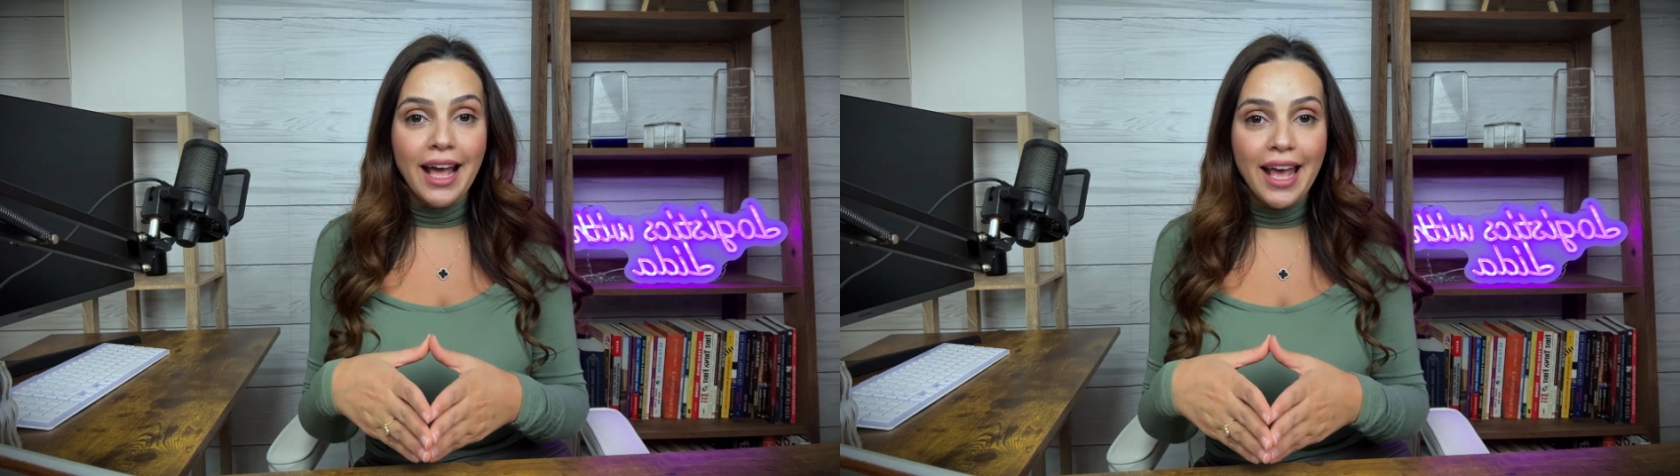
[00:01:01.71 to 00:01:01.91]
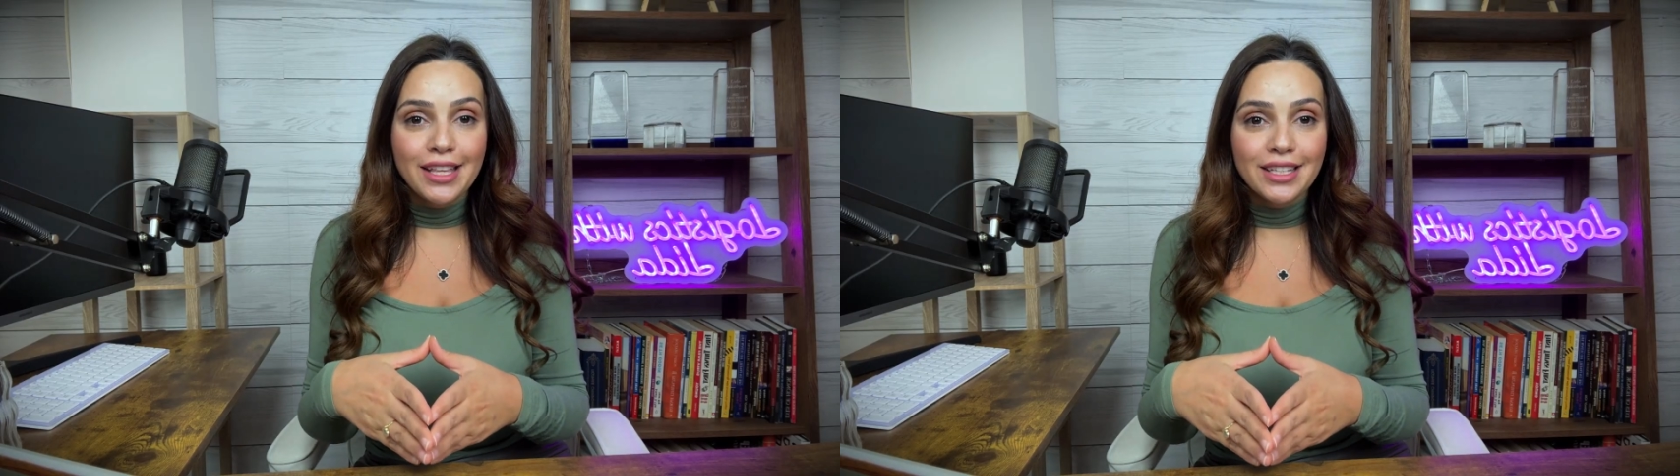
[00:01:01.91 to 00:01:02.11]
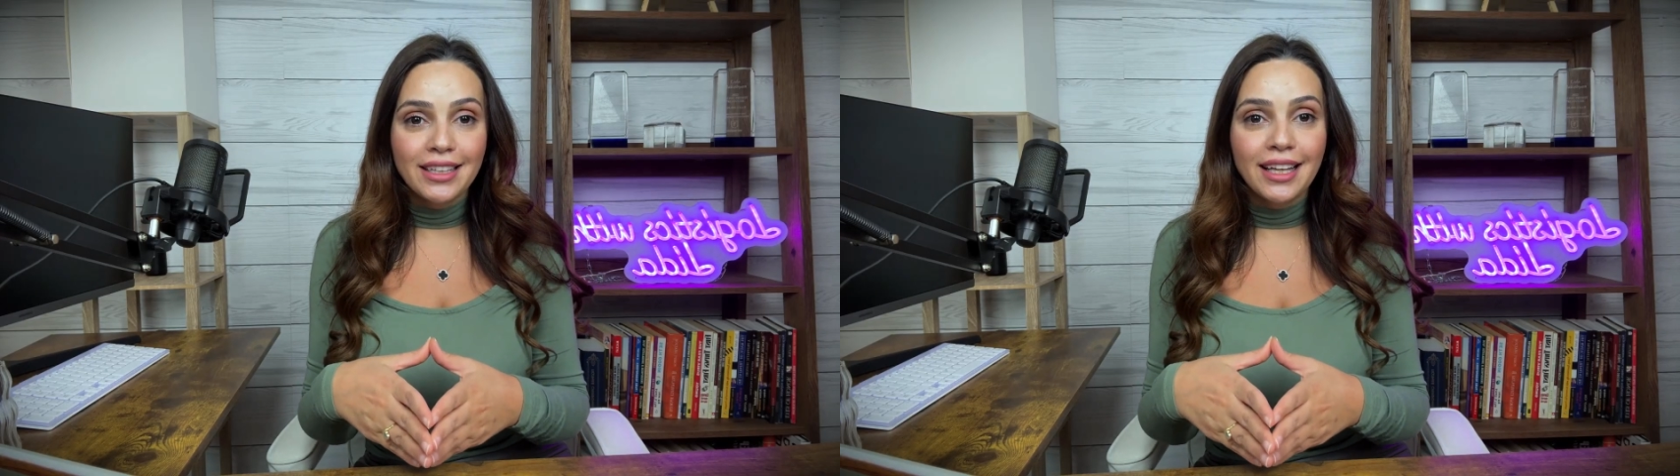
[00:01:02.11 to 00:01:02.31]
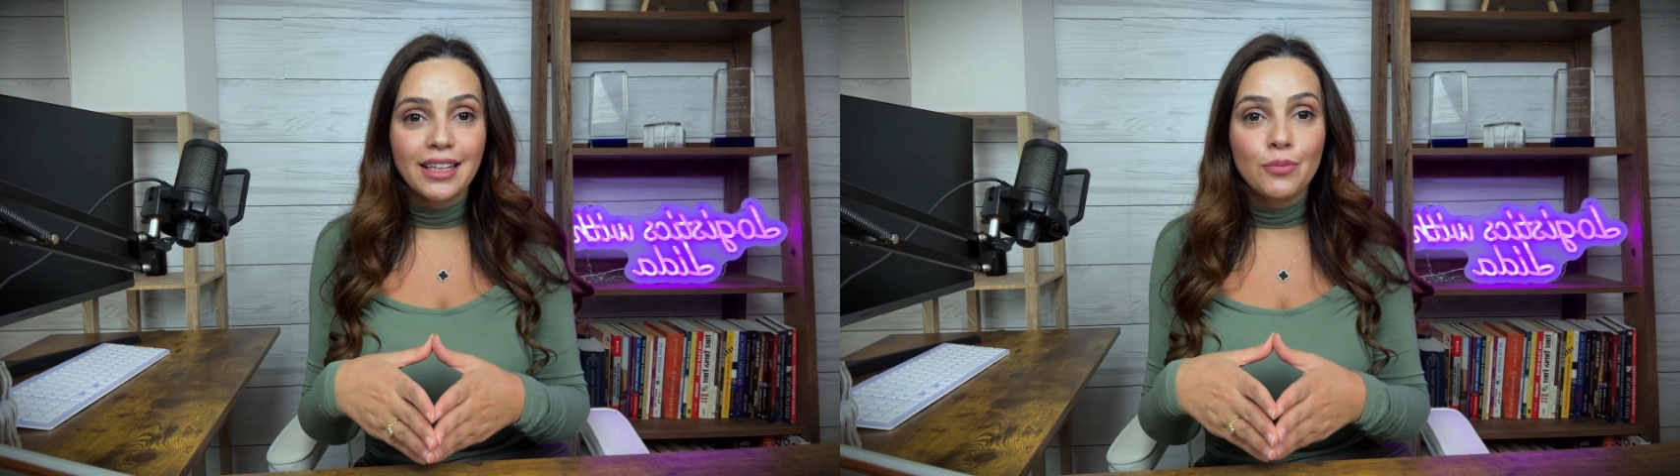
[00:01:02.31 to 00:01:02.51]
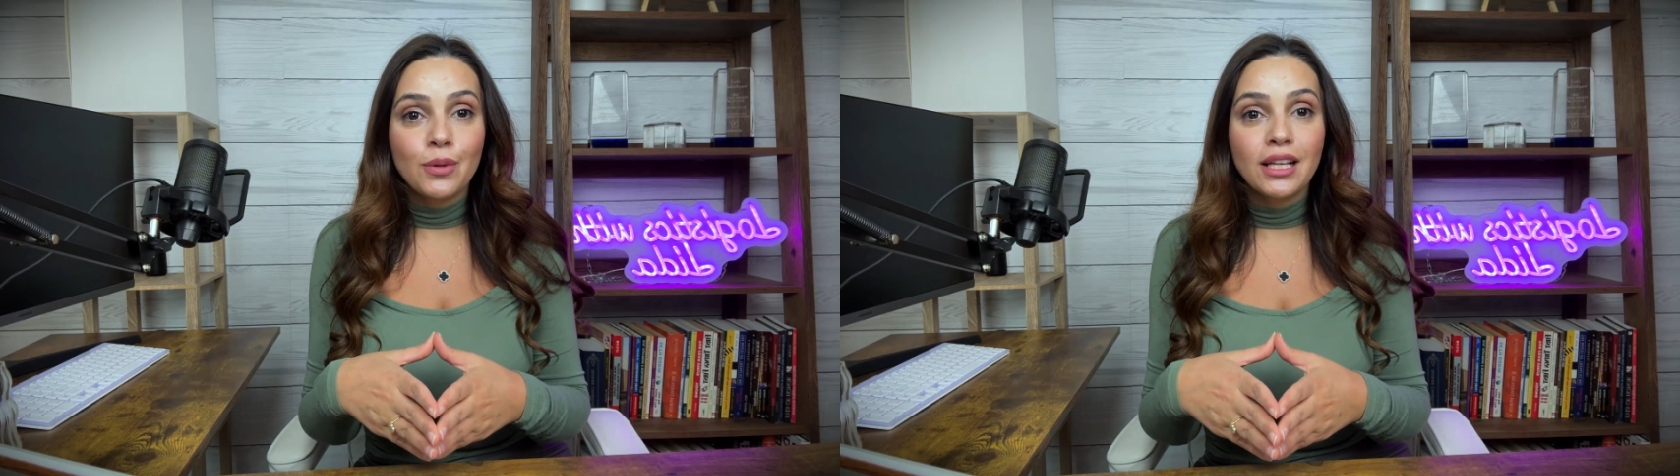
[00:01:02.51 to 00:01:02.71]
agent
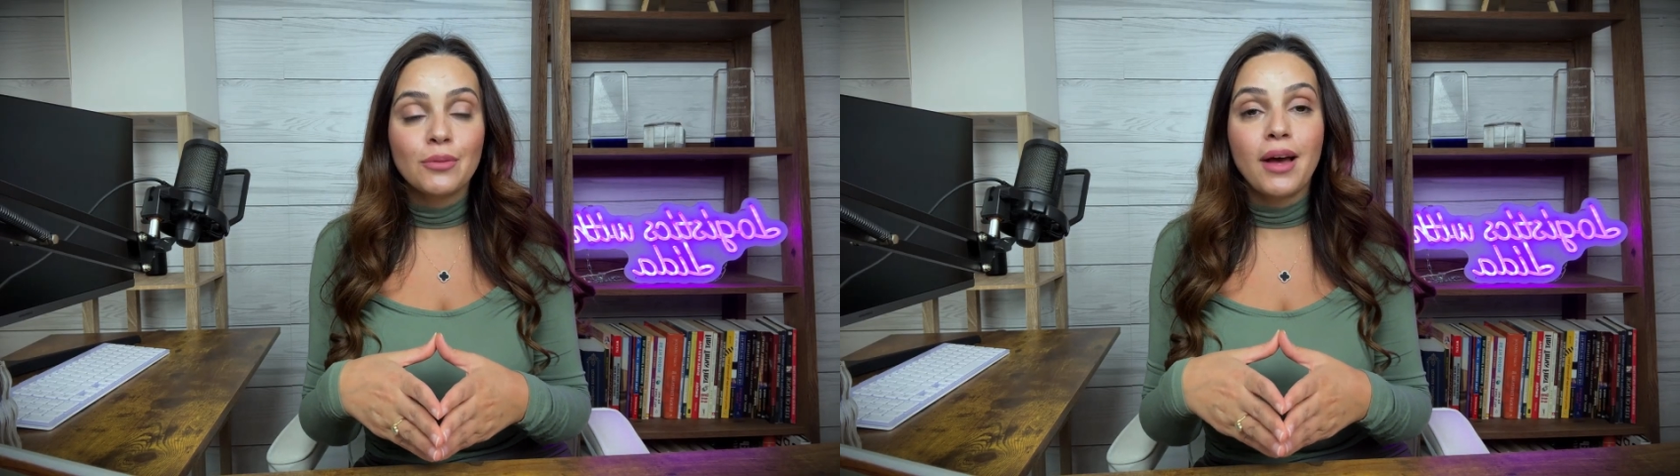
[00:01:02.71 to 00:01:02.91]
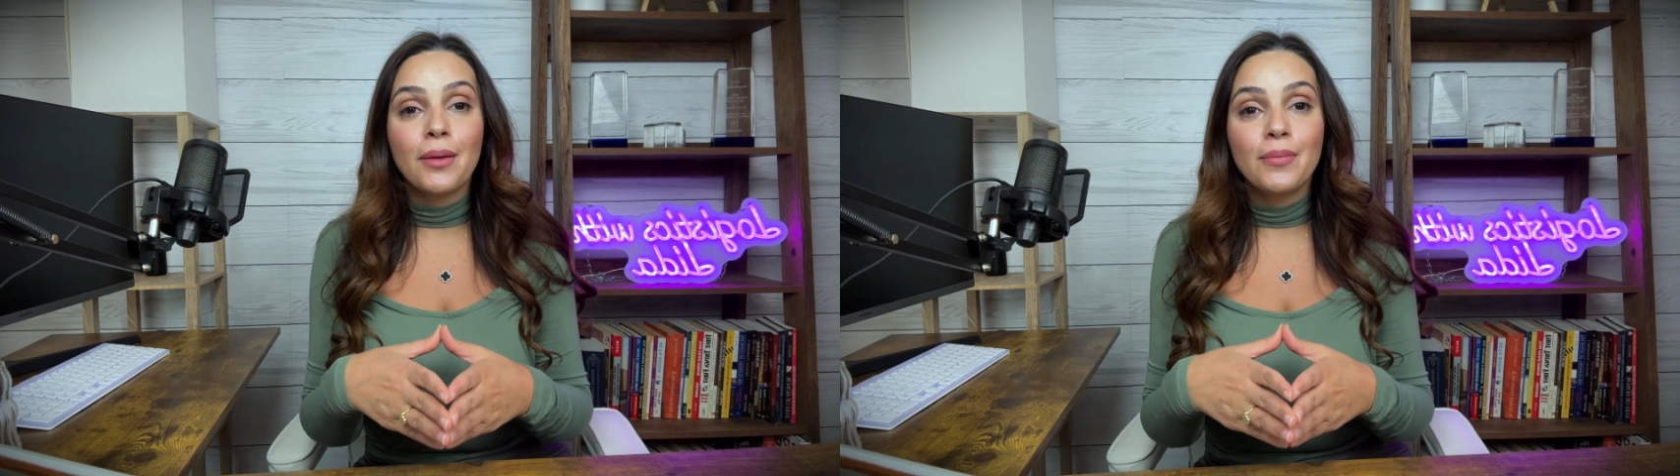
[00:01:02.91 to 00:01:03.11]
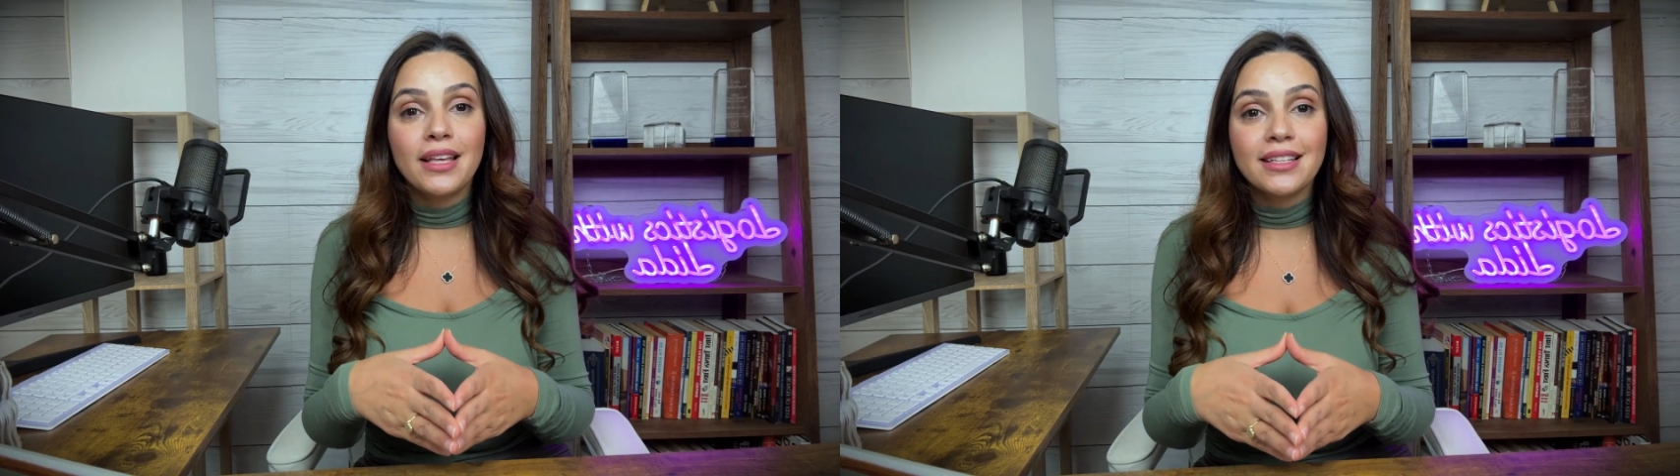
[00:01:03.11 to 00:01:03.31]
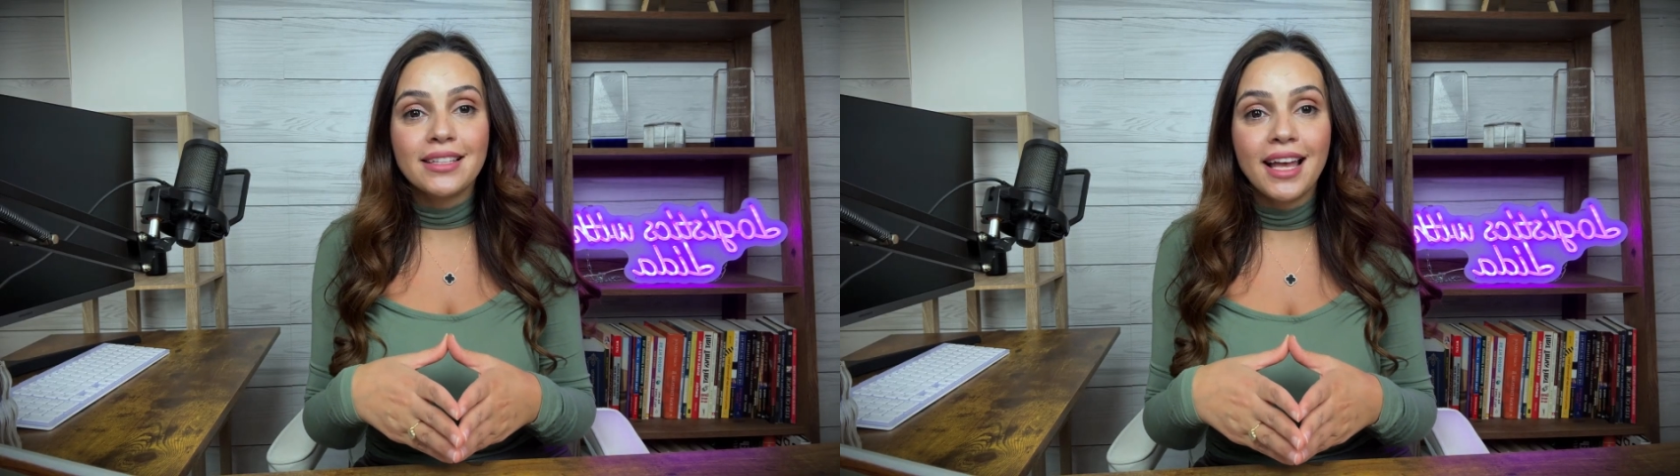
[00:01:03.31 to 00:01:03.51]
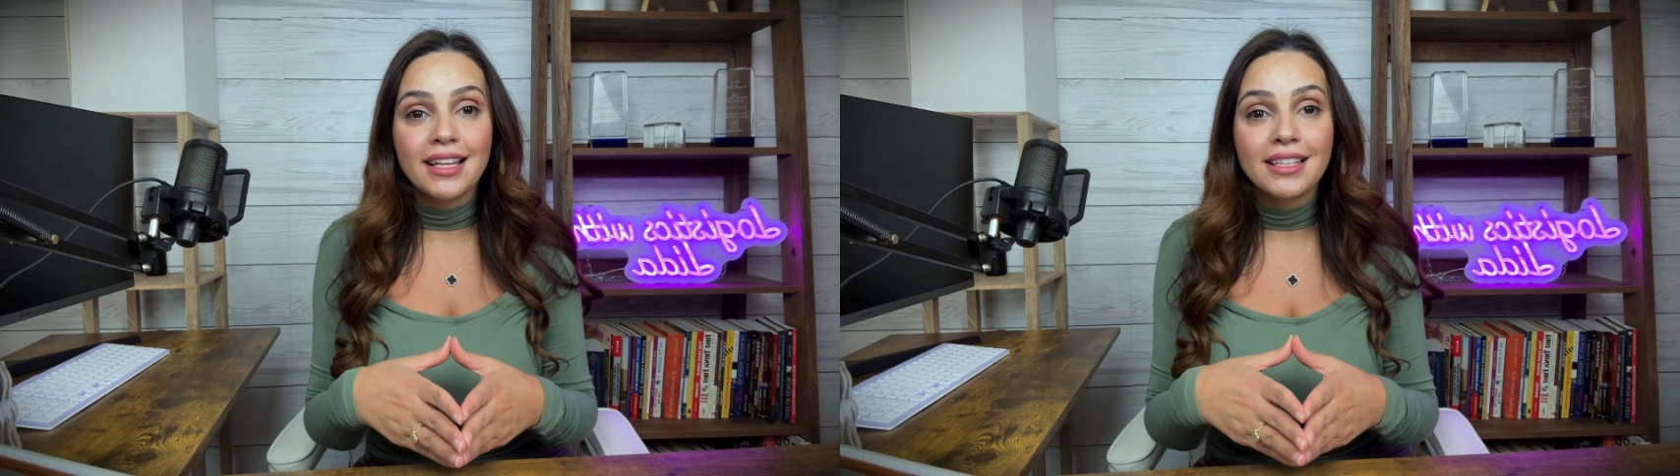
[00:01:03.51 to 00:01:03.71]
and built my
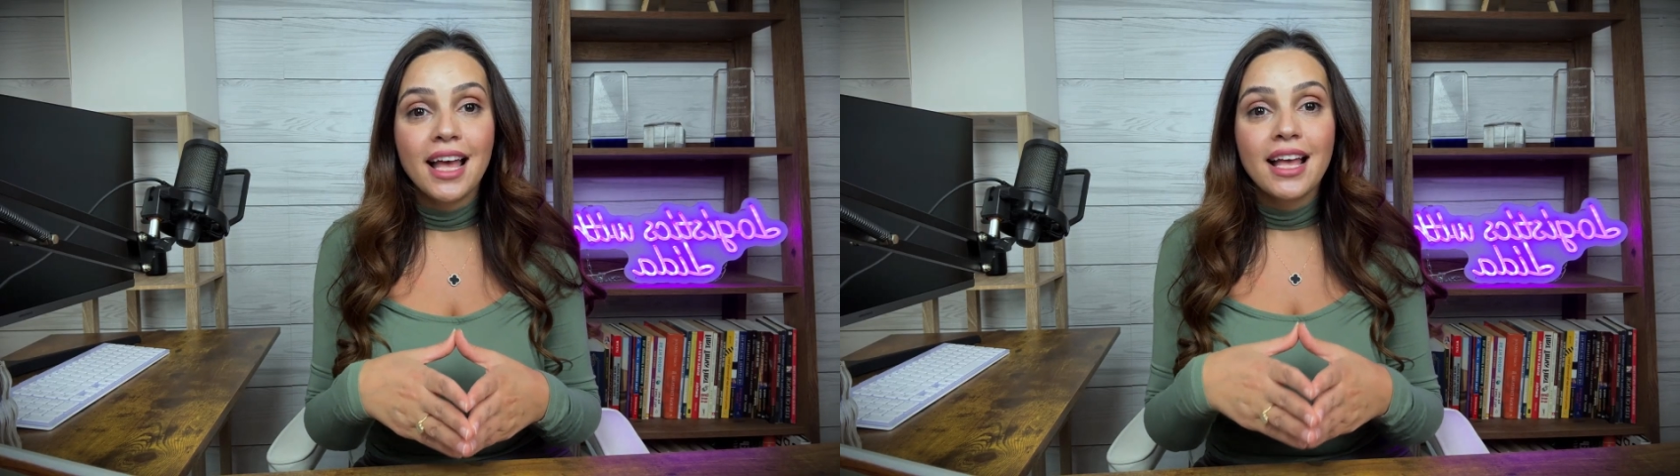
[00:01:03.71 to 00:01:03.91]
business